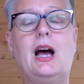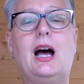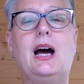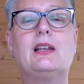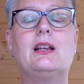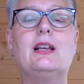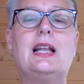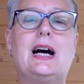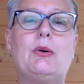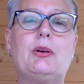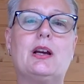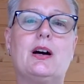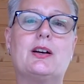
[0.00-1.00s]
and
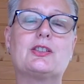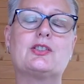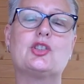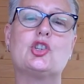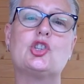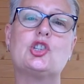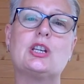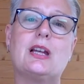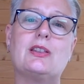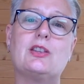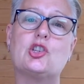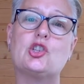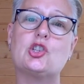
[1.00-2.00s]
allowing us to
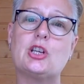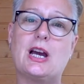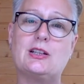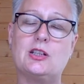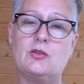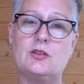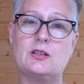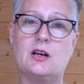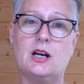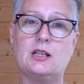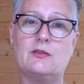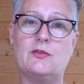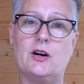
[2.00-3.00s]
shed the shadow
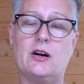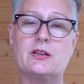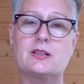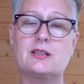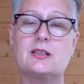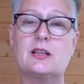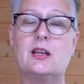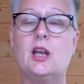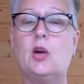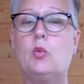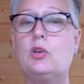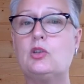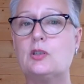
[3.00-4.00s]
side of us,
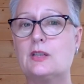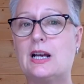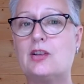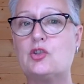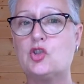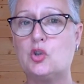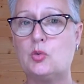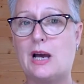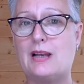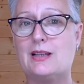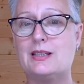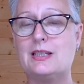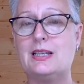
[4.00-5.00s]
which is our
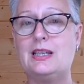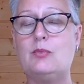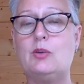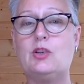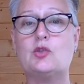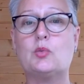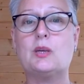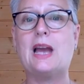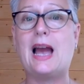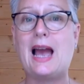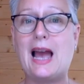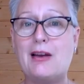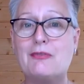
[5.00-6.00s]
duality, which we
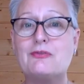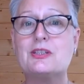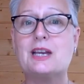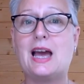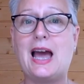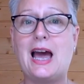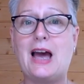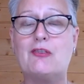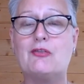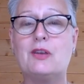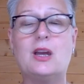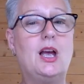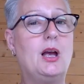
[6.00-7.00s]
have to have
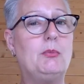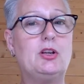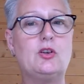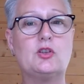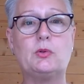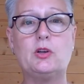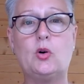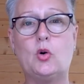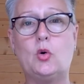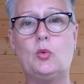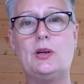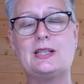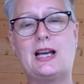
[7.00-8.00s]
because we
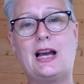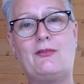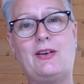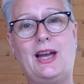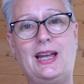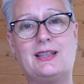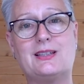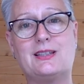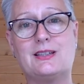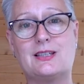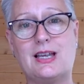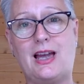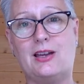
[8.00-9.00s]
always have heads
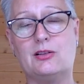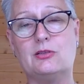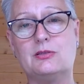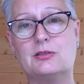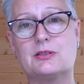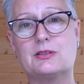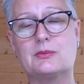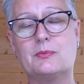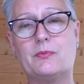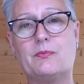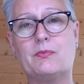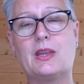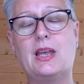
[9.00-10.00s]
and tails,
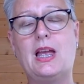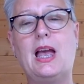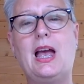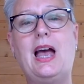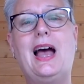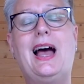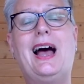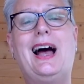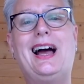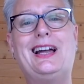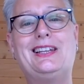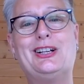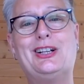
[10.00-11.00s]

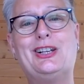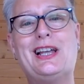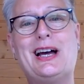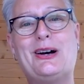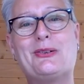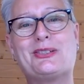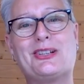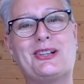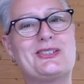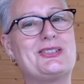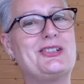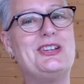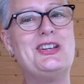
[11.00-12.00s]
and it allows us
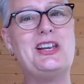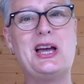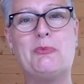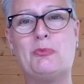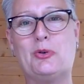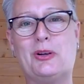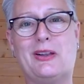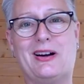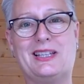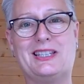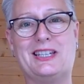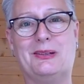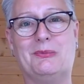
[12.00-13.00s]
to let more
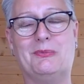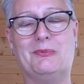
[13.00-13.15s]
light in.